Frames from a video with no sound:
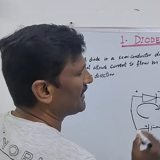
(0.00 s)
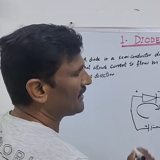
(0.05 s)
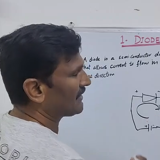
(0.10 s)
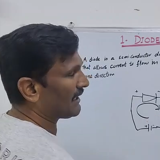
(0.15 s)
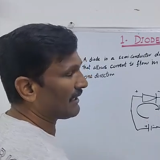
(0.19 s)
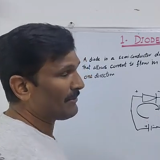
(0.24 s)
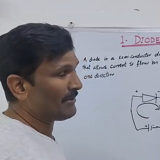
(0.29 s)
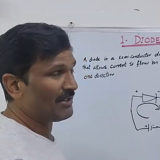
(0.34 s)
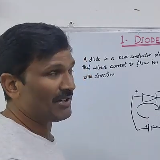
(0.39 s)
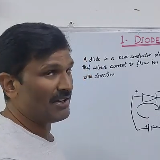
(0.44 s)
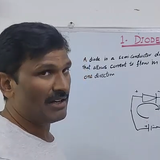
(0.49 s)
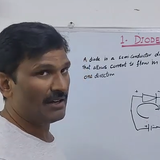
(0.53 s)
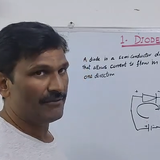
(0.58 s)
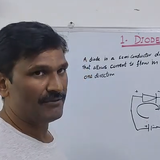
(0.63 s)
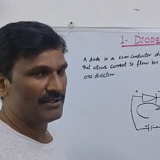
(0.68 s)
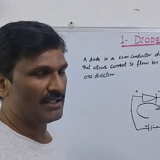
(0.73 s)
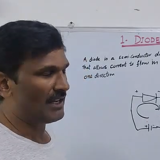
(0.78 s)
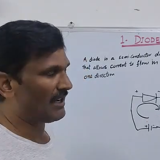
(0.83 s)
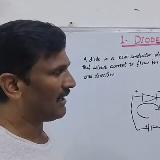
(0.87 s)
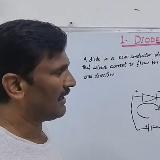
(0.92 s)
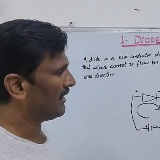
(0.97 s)
terminal of
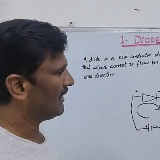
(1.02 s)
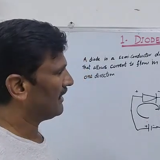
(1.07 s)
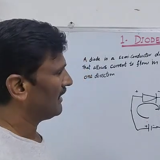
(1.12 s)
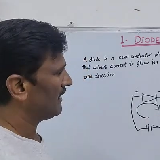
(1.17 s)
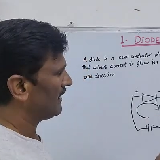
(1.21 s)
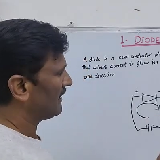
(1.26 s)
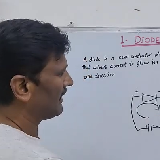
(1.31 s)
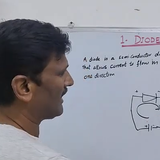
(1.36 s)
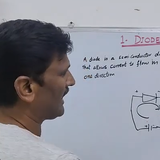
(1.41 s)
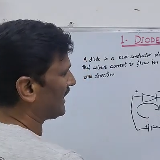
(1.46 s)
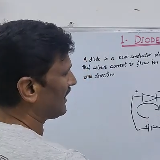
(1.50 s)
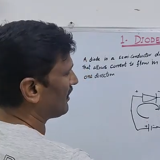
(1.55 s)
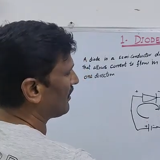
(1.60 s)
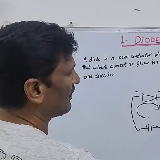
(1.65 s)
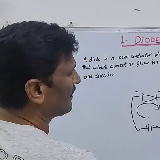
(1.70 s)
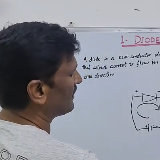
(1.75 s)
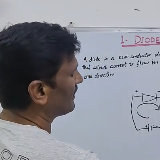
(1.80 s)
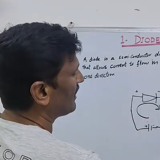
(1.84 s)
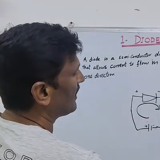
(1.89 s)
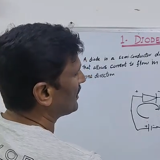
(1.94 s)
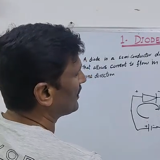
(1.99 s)
the
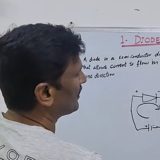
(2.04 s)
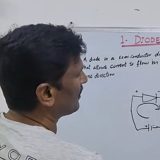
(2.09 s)
diode,